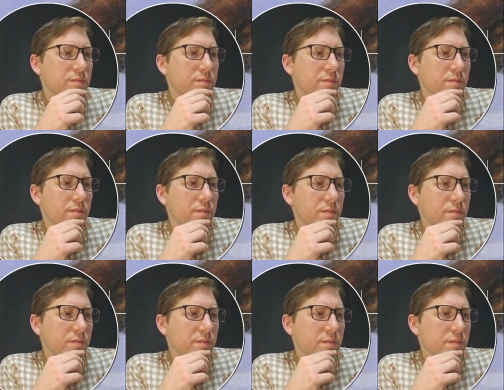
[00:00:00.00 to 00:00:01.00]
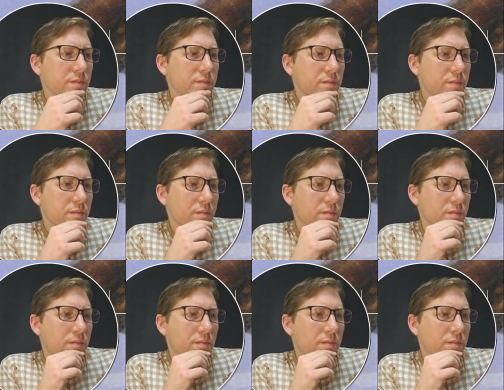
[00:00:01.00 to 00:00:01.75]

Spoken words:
(silence)